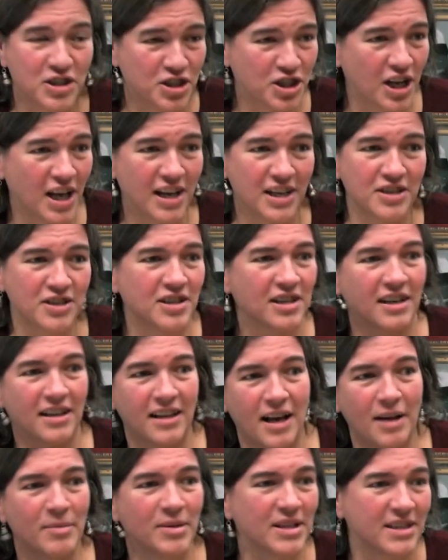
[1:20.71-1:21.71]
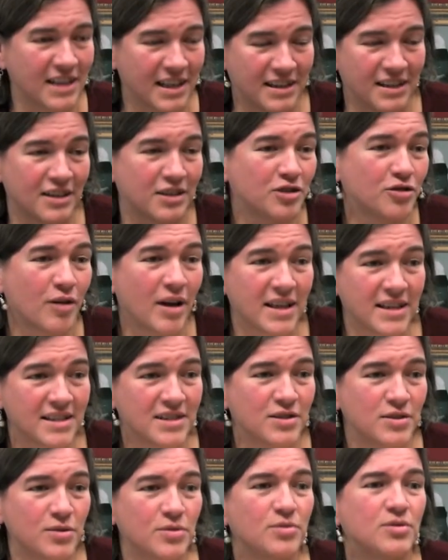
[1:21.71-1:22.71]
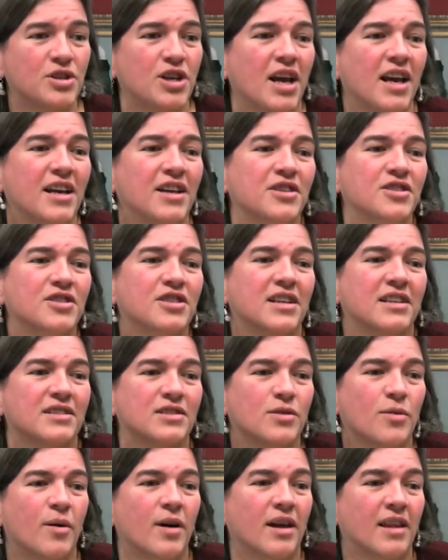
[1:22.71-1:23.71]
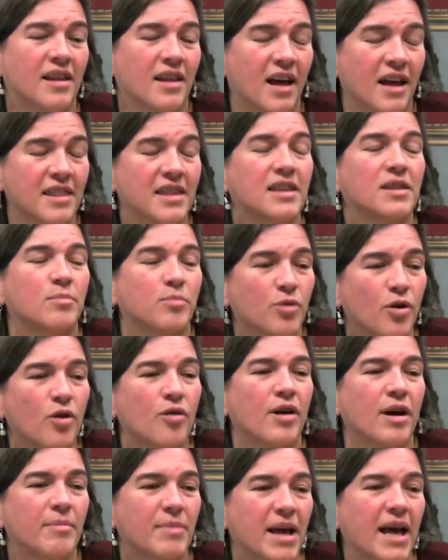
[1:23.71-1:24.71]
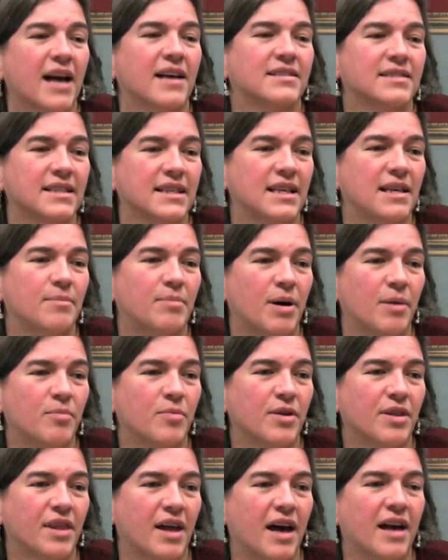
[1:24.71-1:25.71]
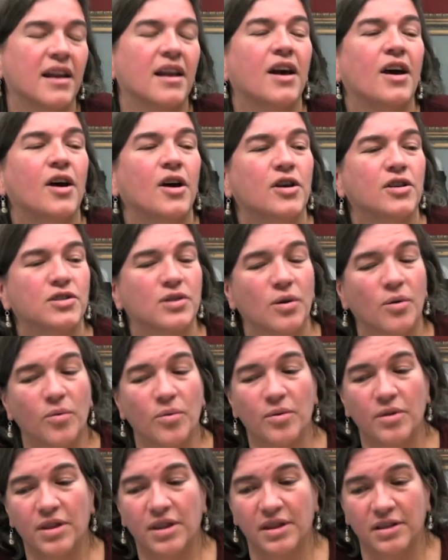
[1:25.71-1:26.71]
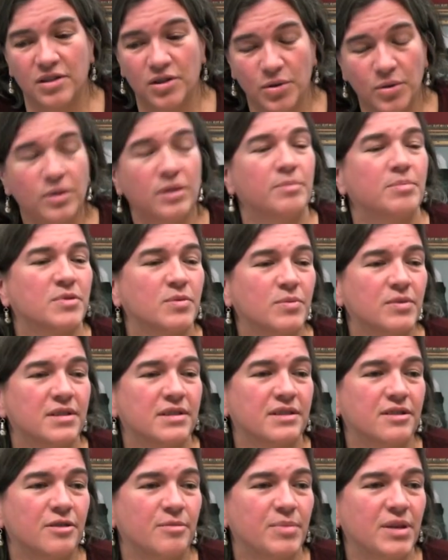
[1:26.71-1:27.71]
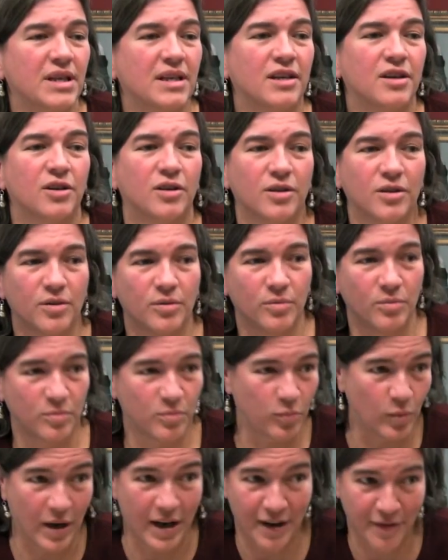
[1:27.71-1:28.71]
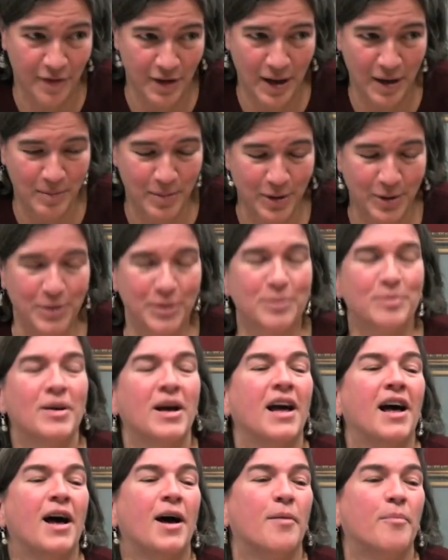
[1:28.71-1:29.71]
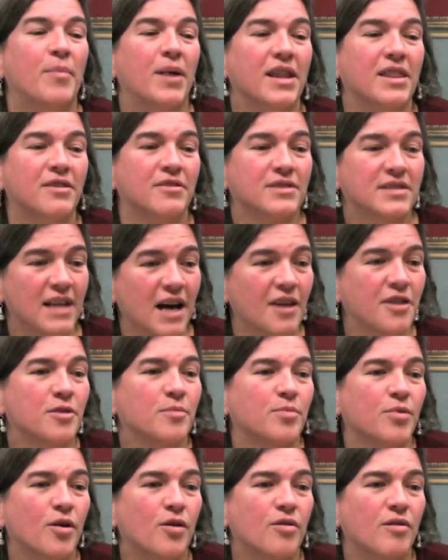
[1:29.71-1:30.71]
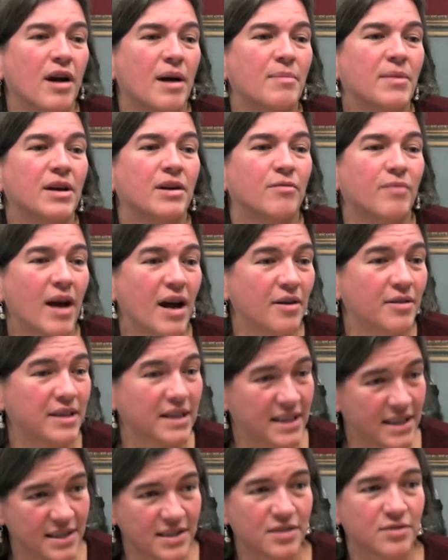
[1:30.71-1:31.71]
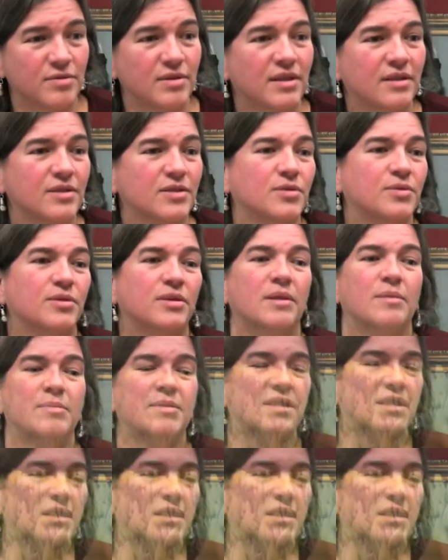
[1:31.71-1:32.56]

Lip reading: change, the climate and the trends do change, and so I think the programming has to keep up with that. So the tulips will still be here whenever they bloom, but there's other programming around the history of the tulips,